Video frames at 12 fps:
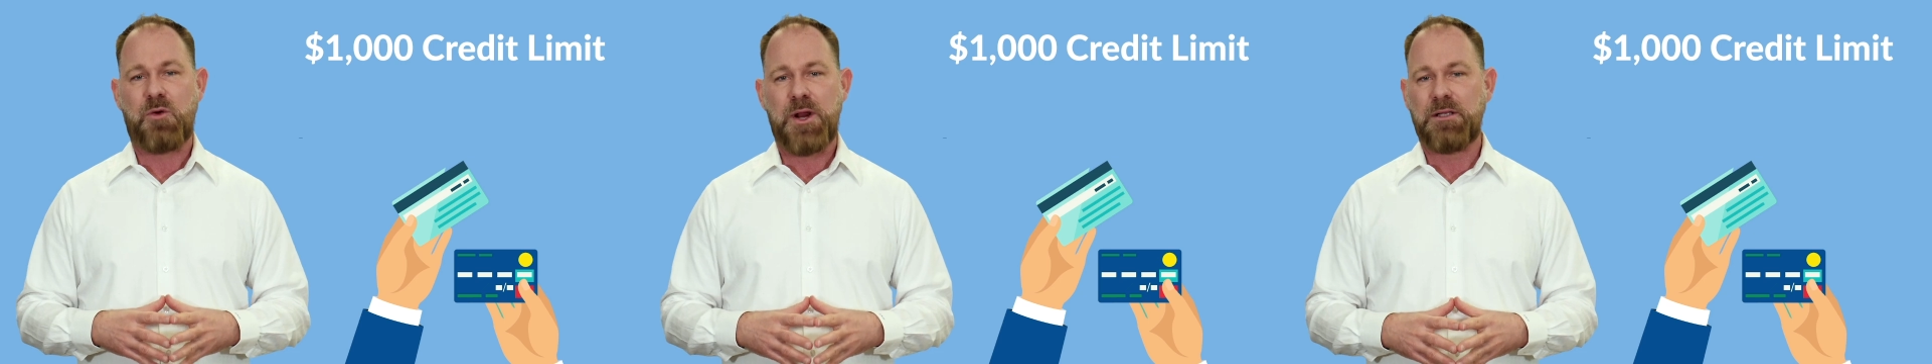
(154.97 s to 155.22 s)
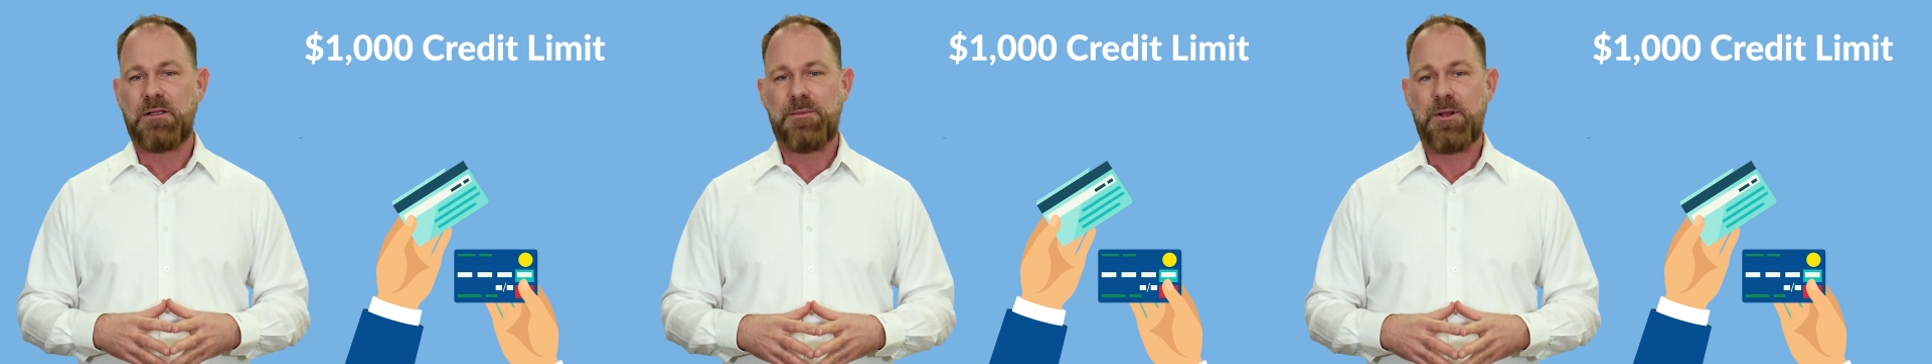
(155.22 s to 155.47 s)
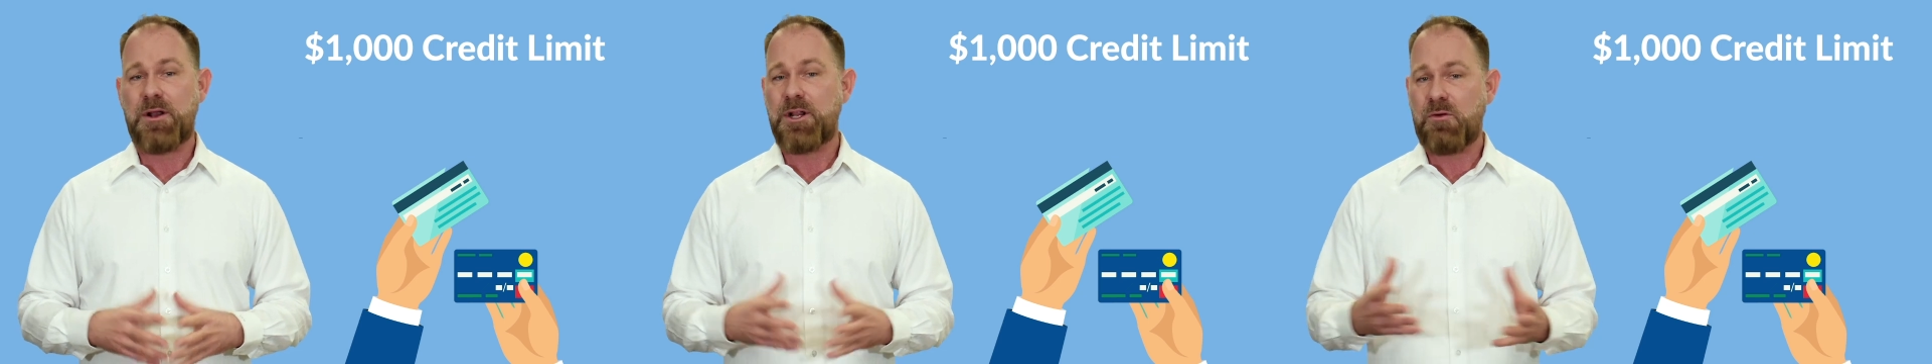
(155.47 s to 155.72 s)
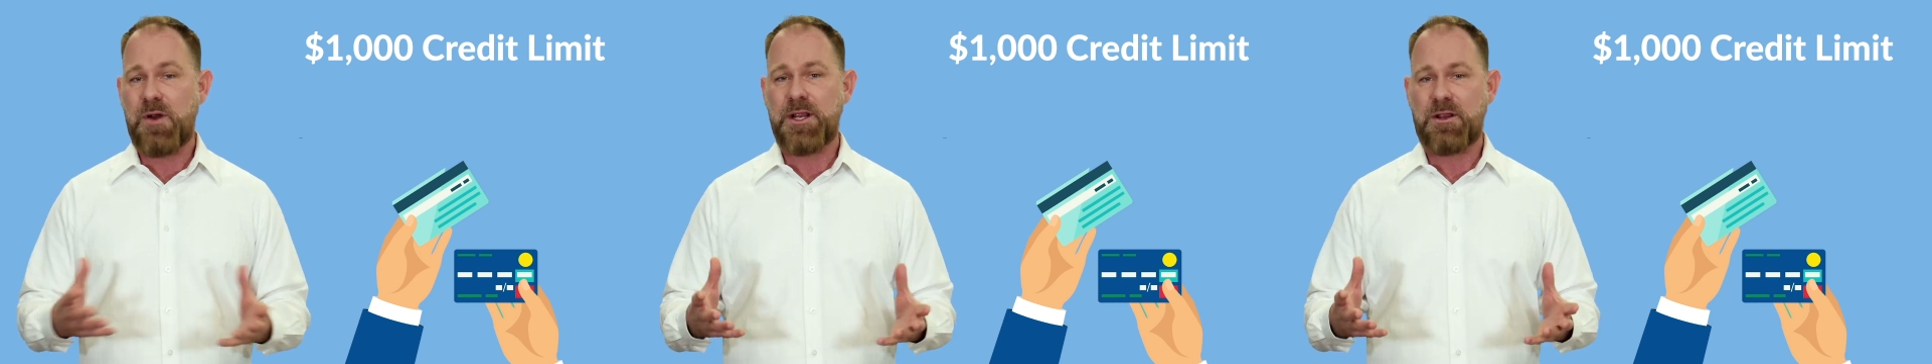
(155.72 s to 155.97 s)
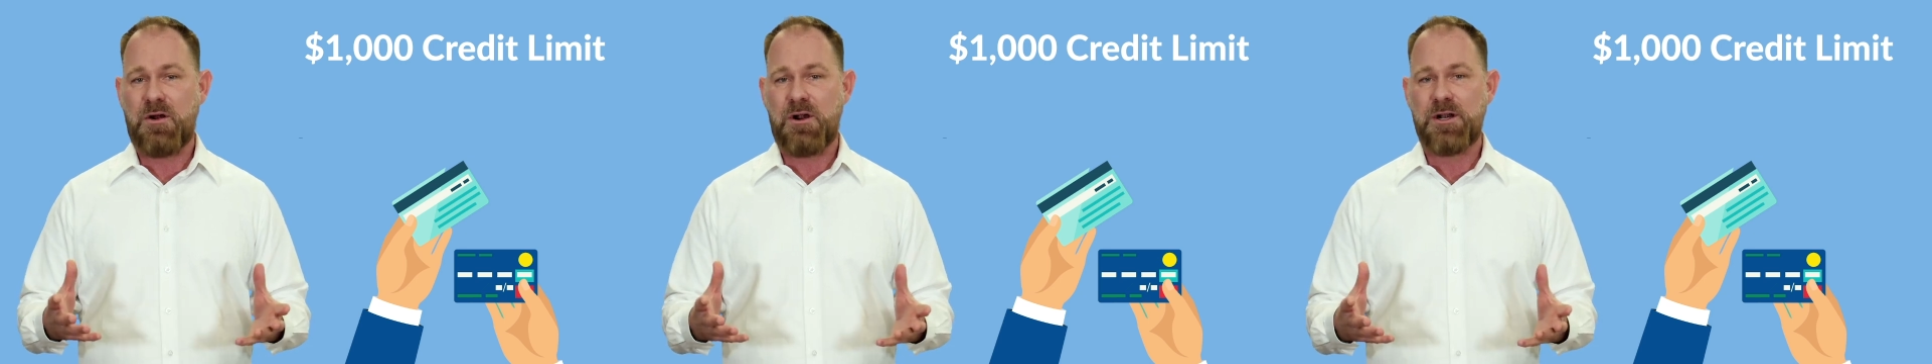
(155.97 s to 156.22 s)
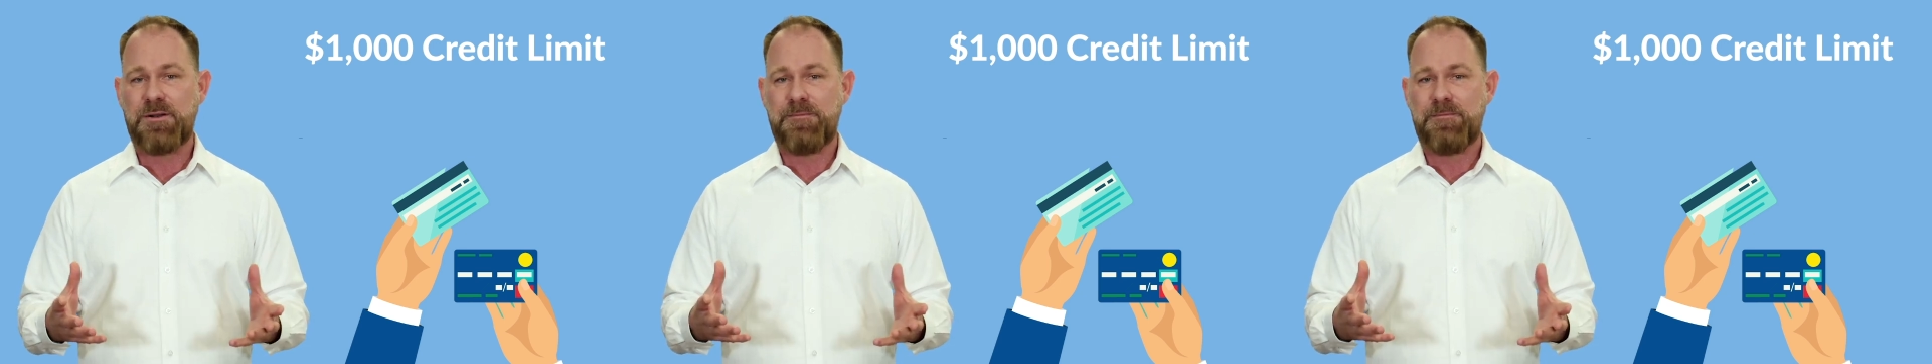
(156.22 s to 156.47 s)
credit limit on a credit card,